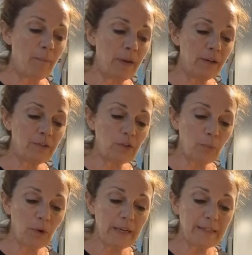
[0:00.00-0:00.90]

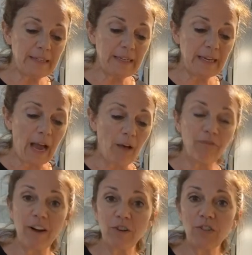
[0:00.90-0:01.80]
super easy
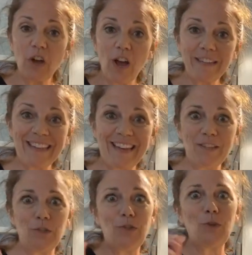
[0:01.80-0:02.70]
Alfredo sauce in
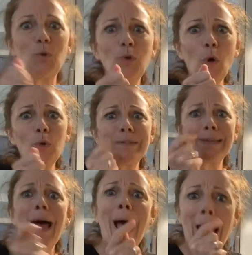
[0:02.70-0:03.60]
Zoodles.
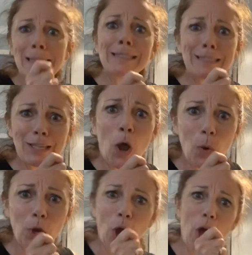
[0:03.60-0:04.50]

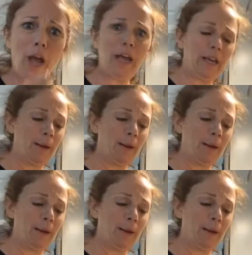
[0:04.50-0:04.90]
So good.